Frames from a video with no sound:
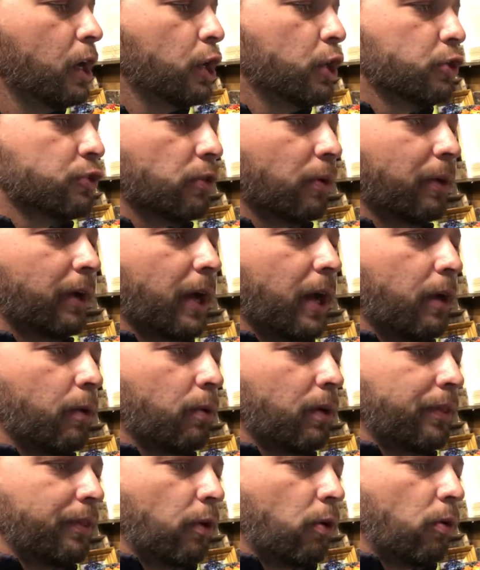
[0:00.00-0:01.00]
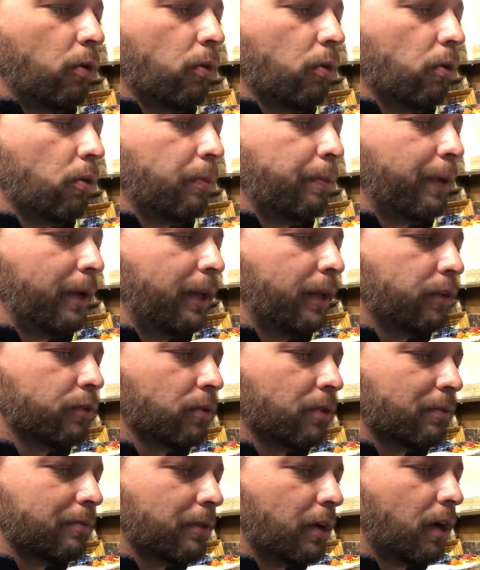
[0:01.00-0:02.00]
So we kind of want the whole painting
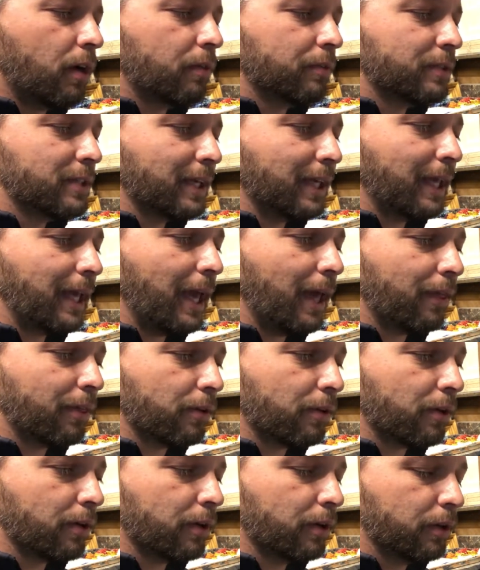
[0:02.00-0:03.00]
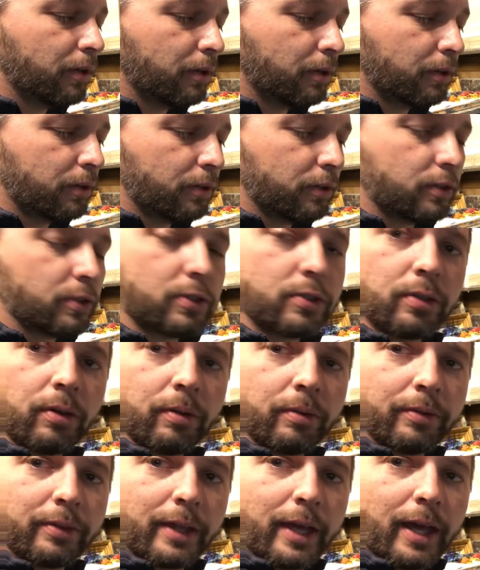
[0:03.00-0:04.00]
to evolve together
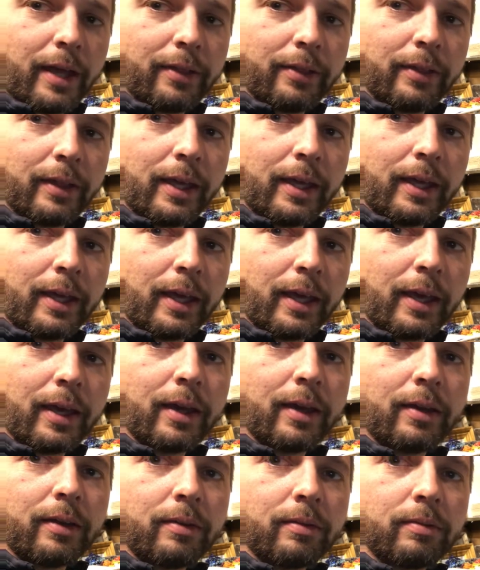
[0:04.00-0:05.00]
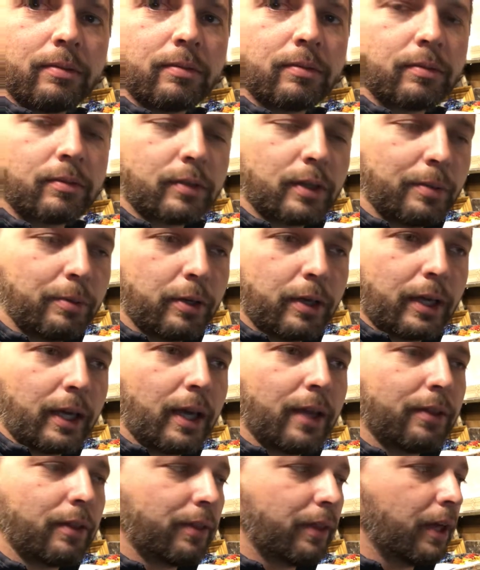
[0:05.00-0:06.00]
so that they can
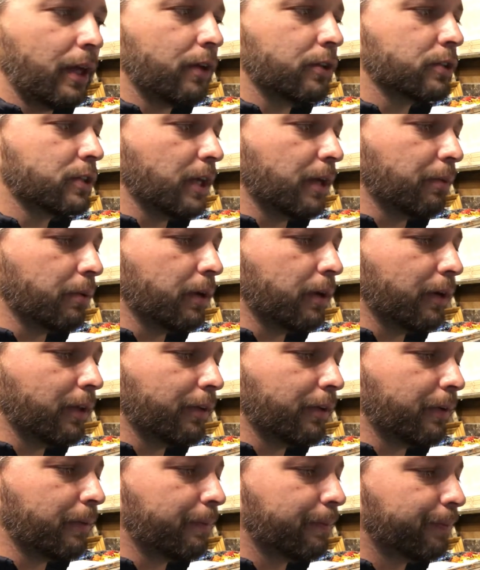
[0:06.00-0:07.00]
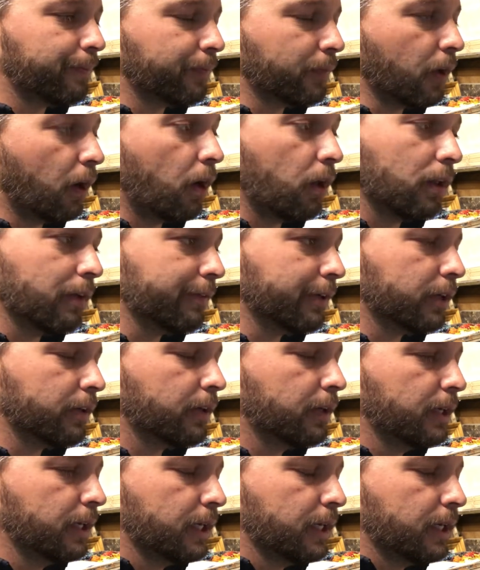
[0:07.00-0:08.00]
communicate, that they understand one another, all of it.
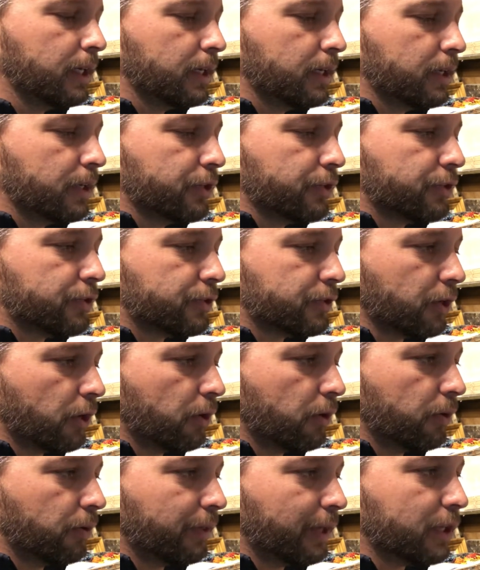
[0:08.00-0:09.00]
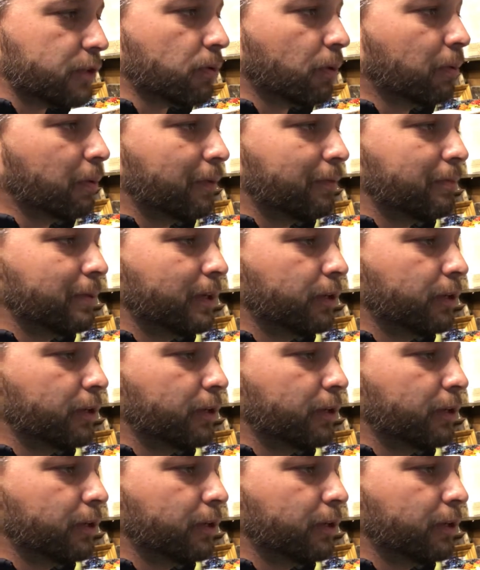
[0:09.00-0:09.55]
So that's what we've been